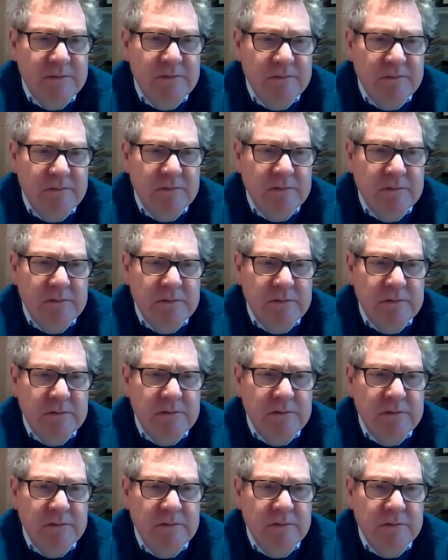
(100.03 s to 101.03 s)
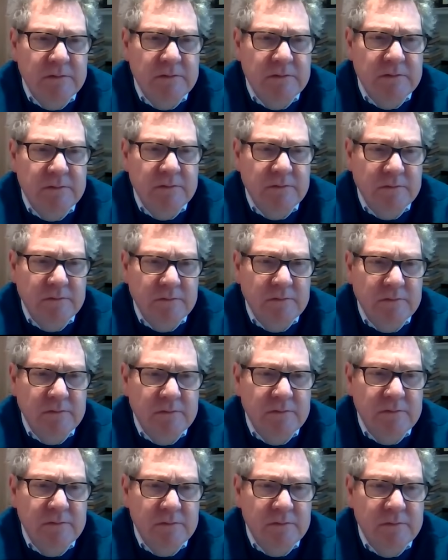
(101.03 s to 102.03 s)

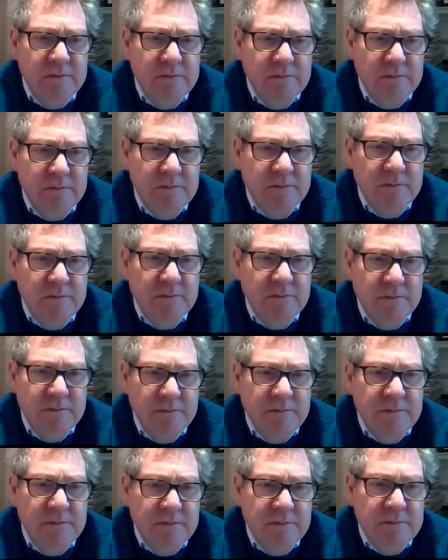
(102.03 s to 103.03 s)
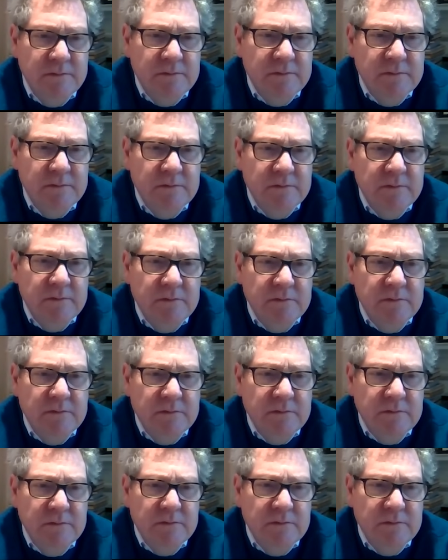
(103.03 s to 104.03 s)

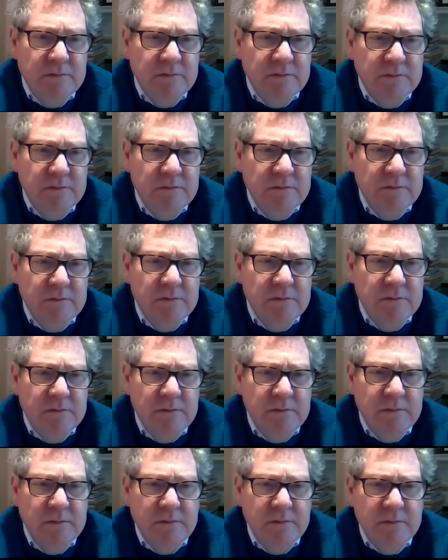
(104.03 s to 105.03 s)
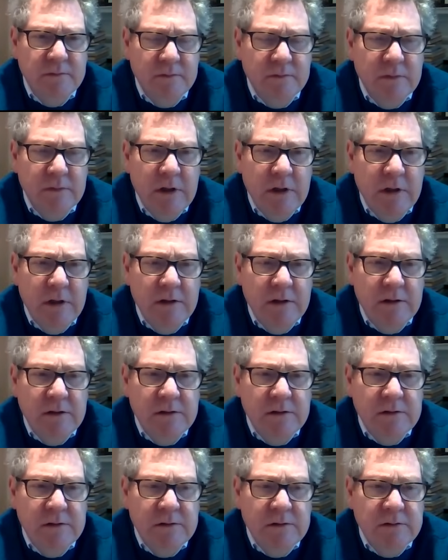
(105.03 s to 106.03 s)

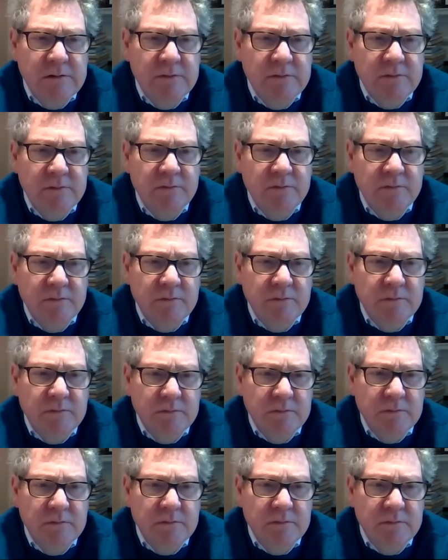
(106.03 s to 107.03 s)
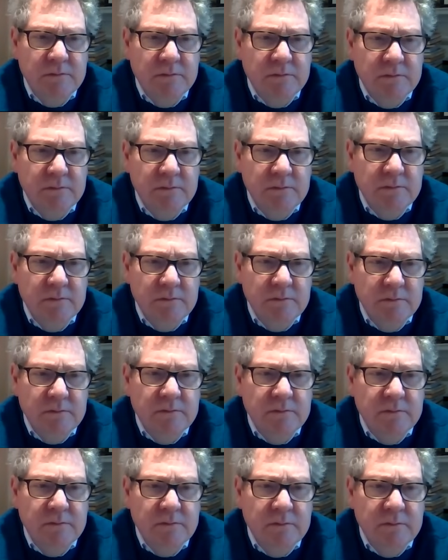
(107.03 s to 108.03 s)
(not speaking)